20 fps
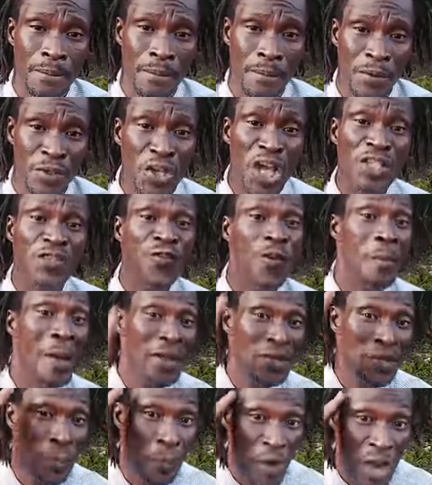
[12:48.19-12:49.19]
Just for
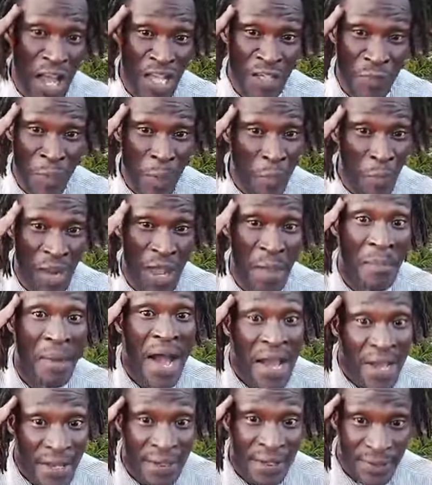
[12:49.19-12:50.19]
manipulate people their
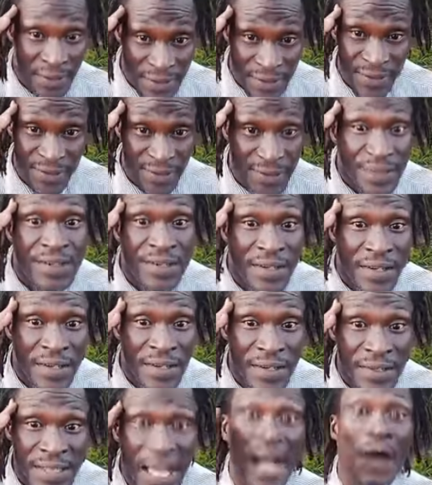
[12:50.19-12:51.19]
minds.
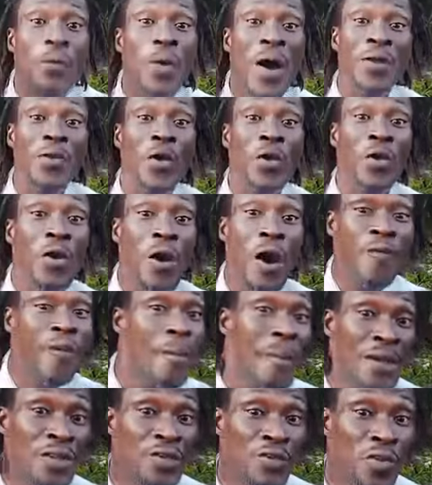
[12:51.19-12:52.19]
Now why not
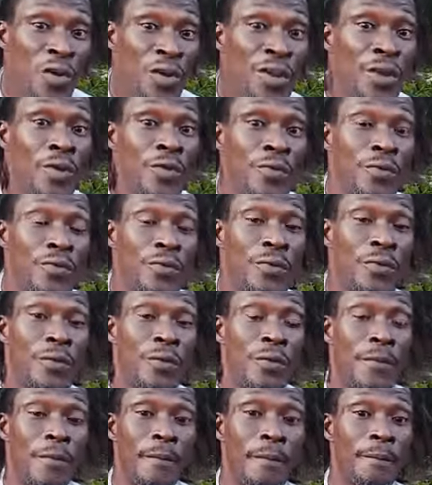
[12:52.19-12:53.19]
government on your own?
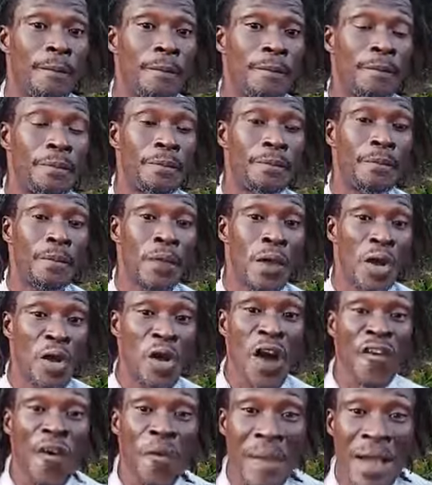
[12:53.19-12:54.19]

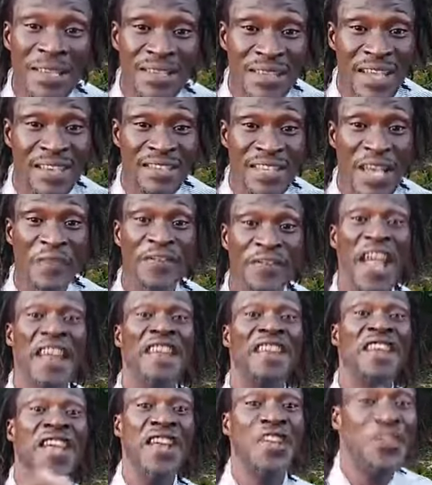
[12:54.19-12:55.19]
Governments themselves, they
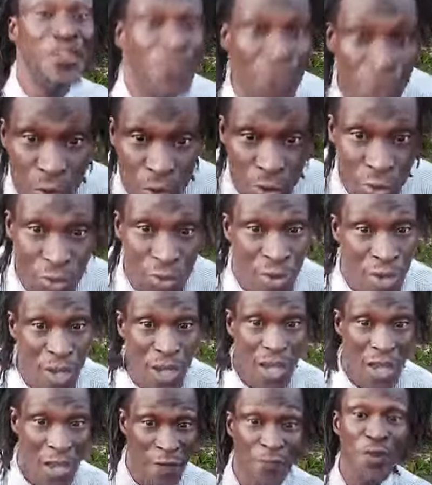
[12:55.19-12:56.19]
need you
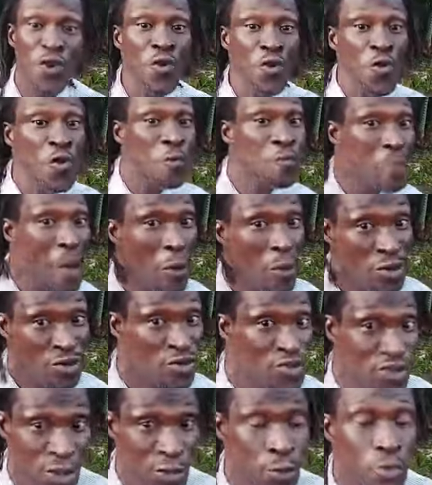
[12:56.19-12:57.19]
if you good by what
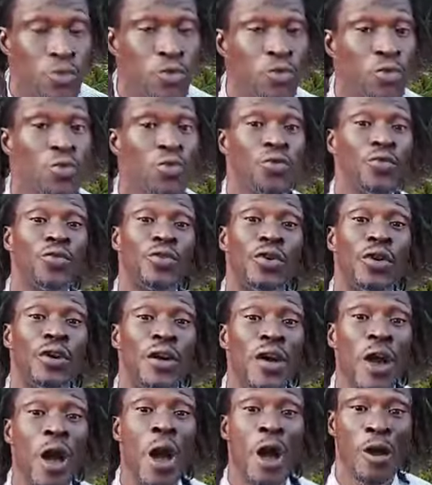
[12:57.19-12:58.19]
you do so.
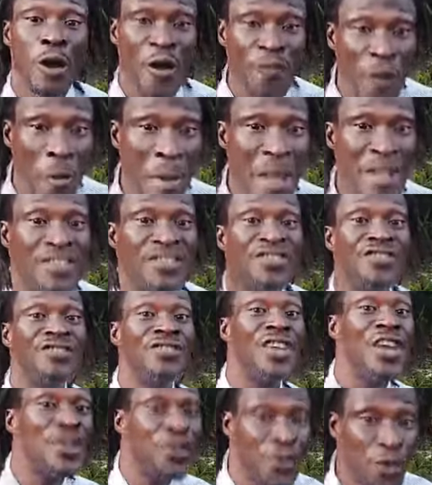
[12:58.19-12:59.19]
Governments
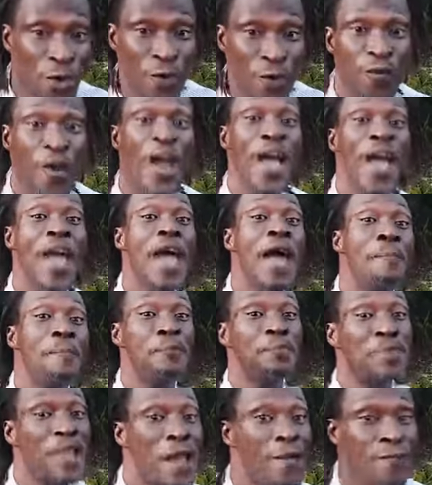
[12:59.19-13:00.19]
need you for help
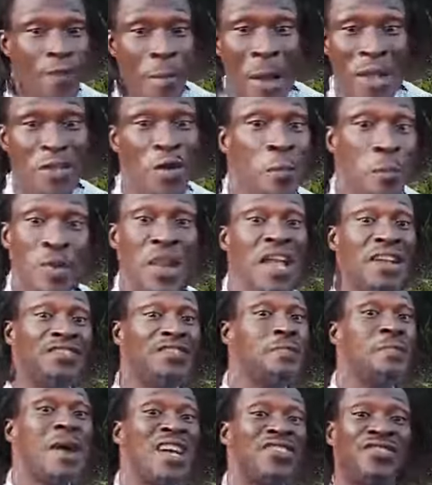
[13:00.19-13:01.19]
them for manipulate
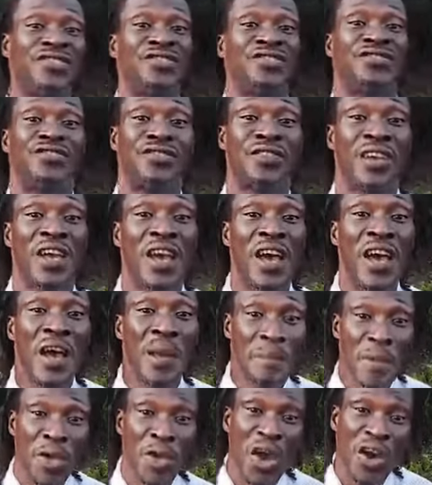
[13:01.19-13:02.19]
the masses.
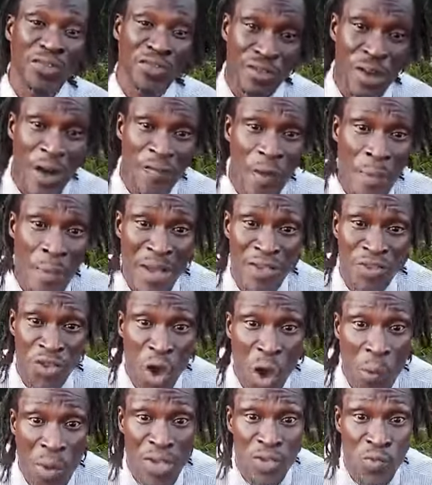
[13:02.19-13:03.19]
Because governments
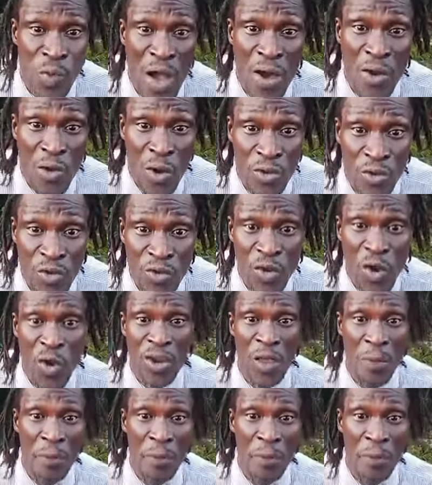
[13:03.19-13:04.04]
always want control the